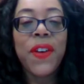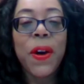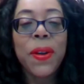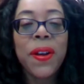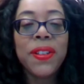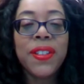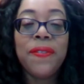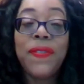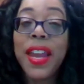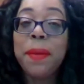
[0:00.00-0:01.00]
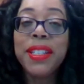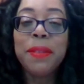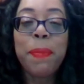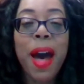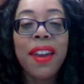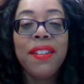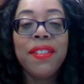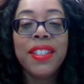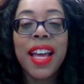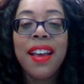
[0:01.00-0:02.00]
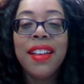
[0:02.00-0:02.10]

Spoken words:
photos of famous models,